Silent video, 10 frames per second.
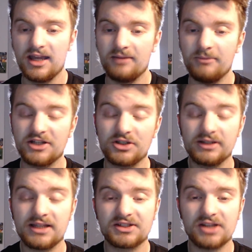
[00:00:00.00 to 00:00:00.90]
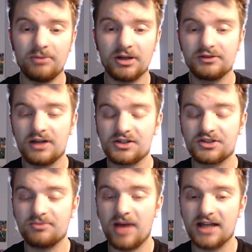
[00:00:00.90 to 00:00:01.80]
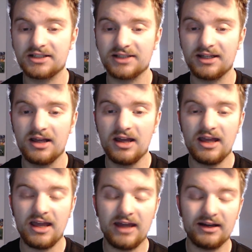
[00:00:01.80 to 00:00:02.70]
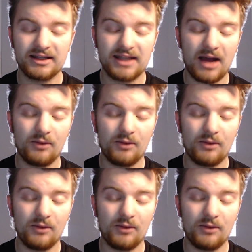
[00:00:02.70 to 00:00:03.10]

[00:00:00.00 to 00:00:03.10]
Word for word: Make sure to hit that sub button. You guys are smashing it and I can't